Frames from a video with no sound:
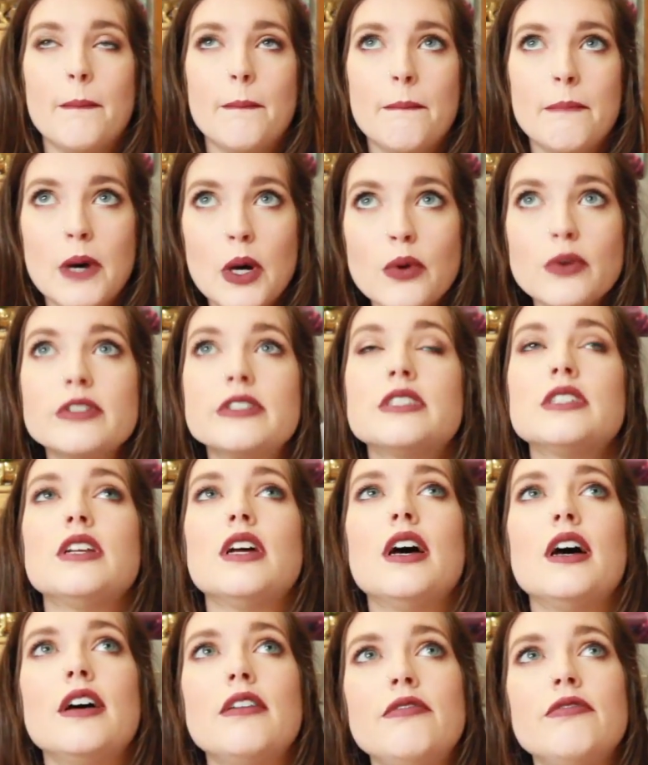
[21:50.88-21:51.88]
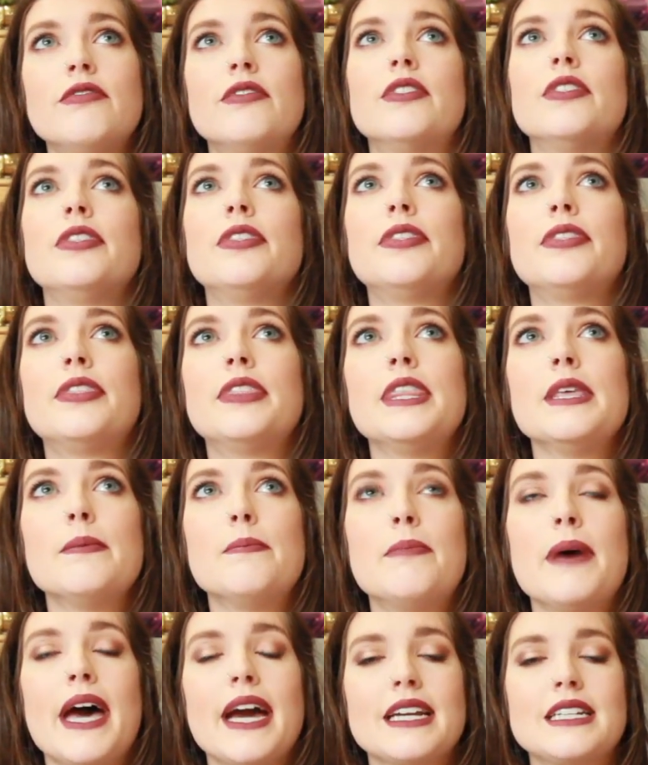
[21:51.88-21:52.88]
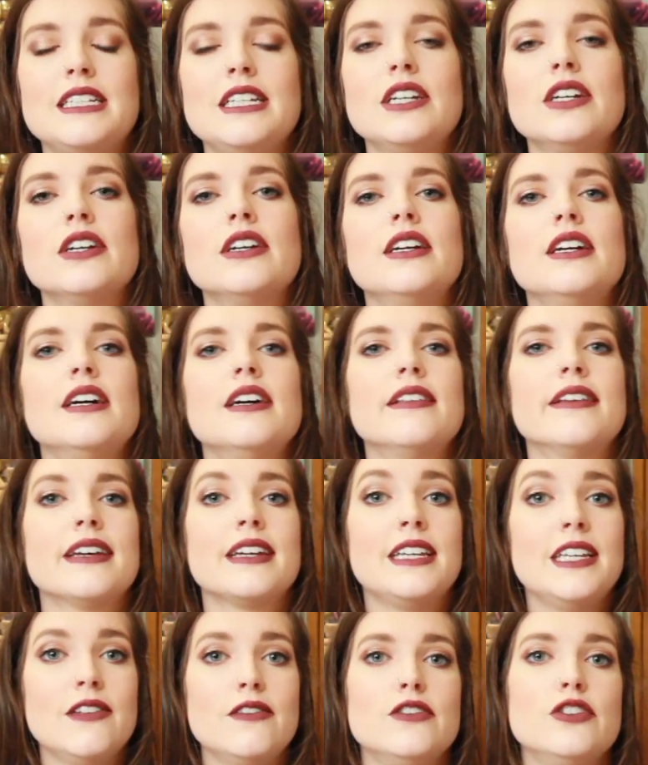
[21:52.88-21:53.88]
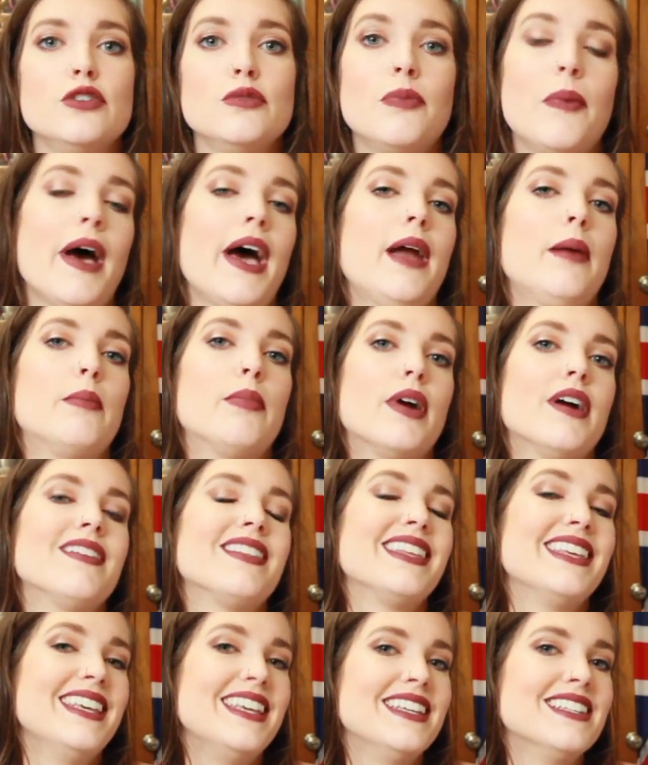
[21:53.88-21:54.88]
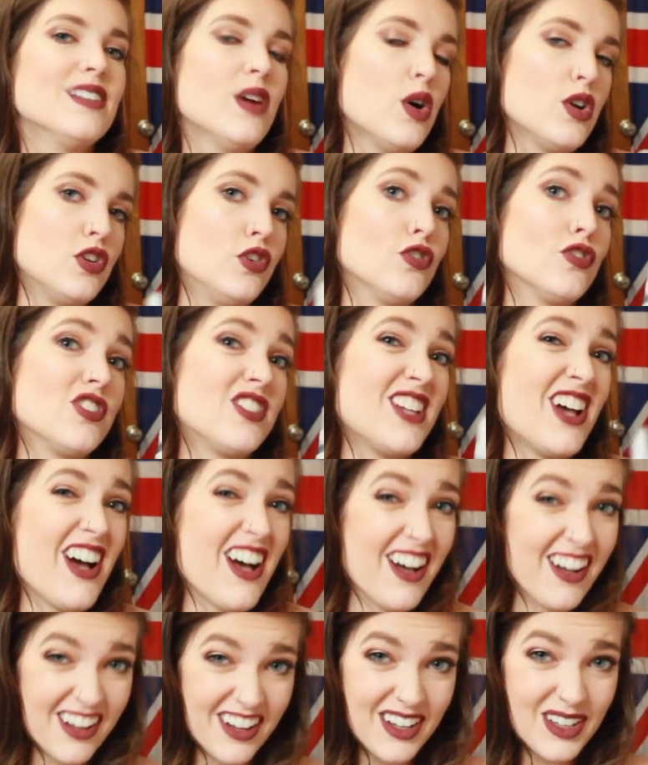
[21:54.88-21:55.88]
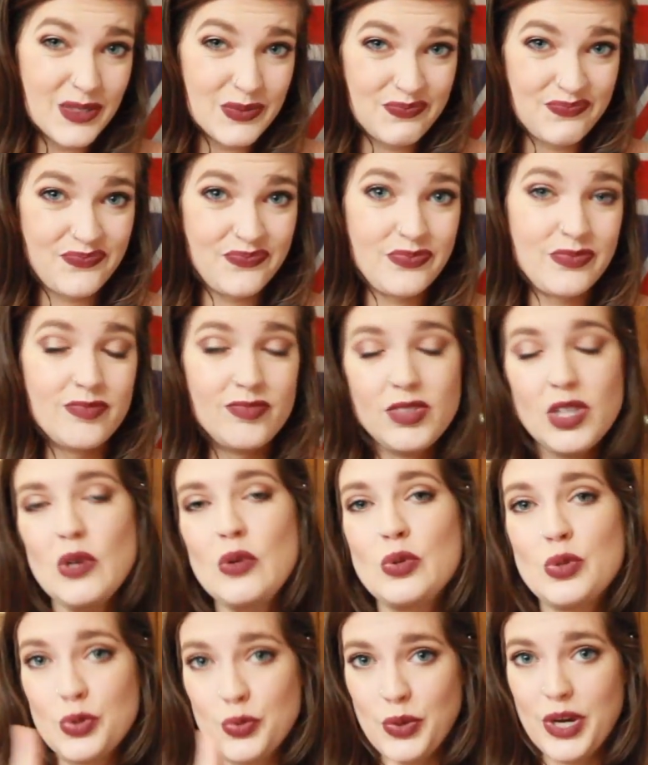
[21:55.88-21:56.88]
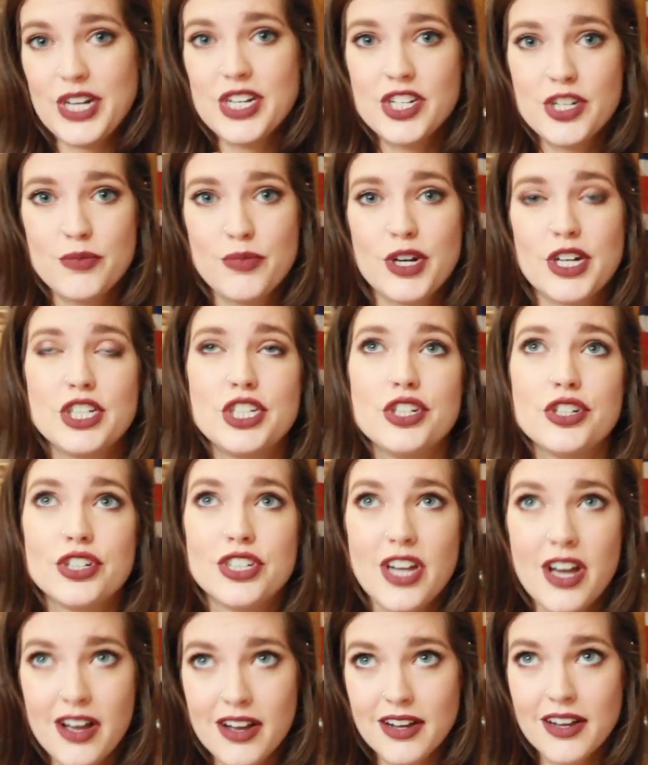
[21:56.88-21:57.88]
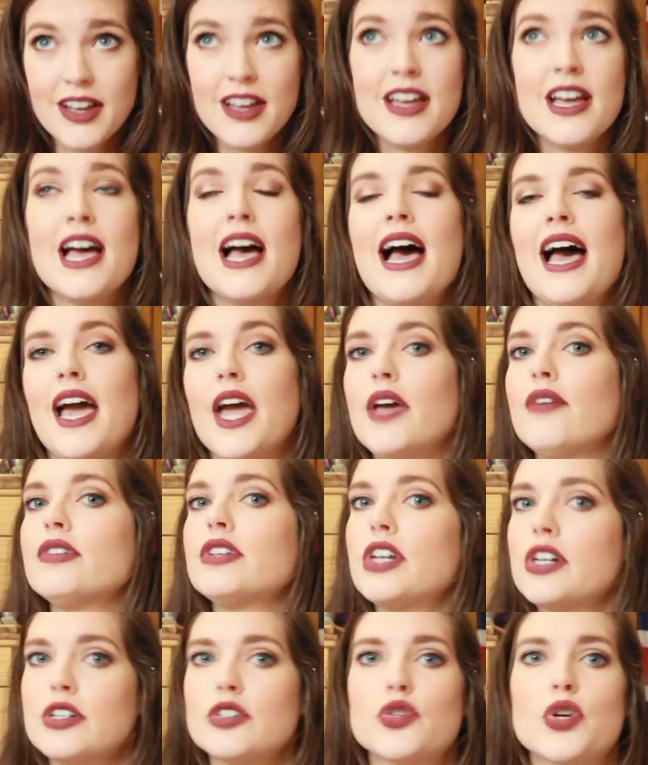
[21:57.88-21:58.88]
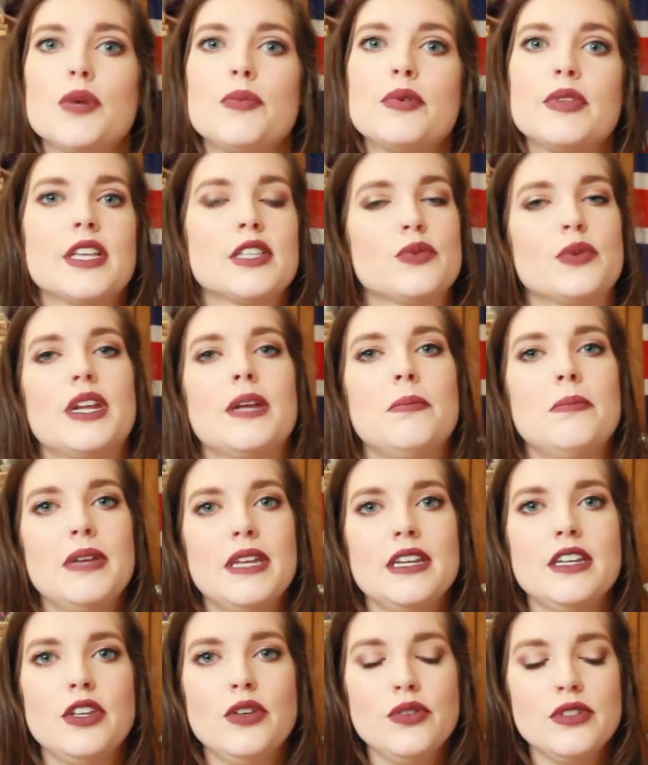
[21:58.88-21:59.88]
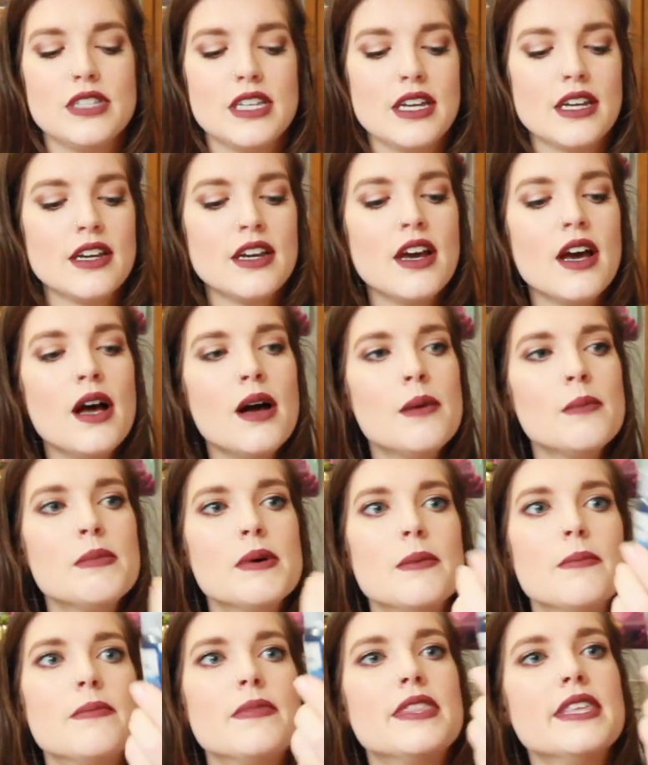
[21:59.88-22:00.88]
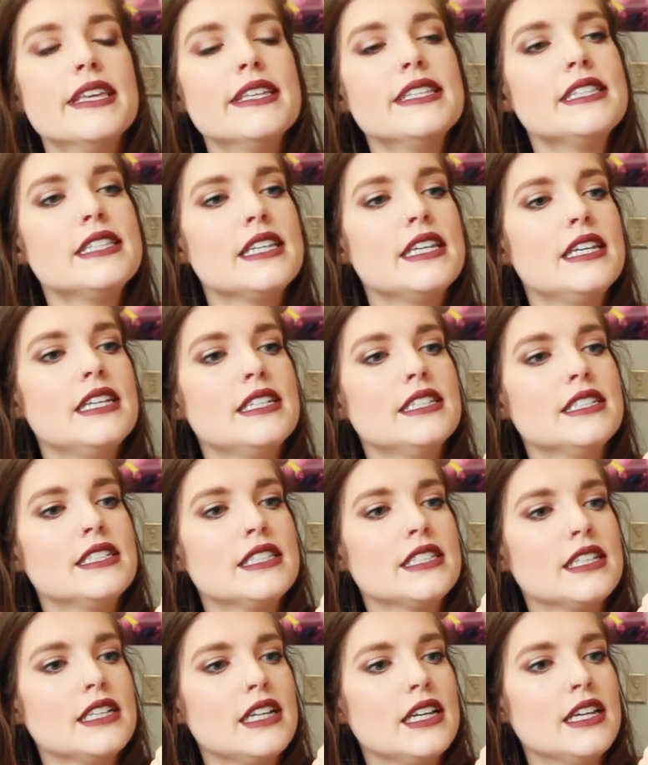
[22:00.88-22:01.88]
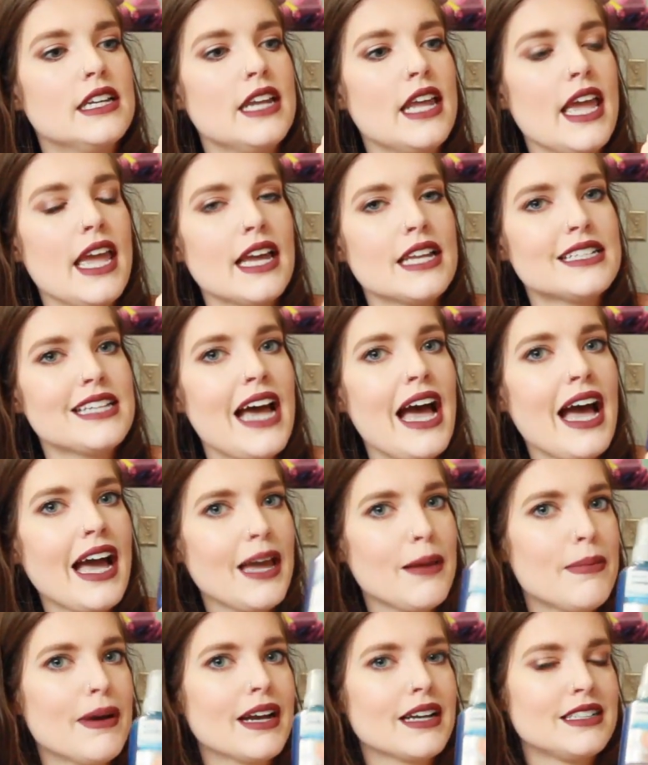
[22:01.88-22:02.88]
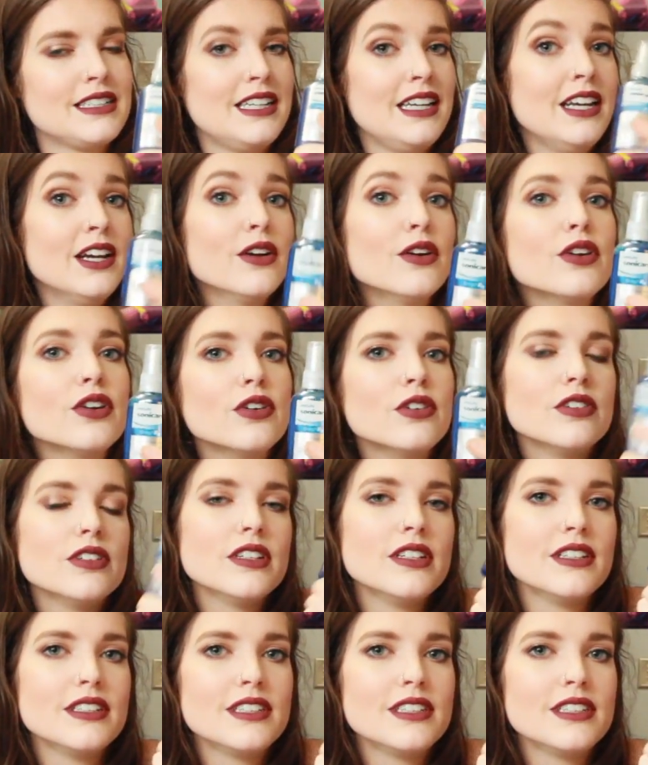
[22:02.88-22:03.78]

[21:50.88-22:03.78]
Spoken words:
most of the bacteria that gives you bad breath is on your tongue, which is why you should brush your tongue. I have a tongue scraper, that's what I've been using, but this is an antibacterial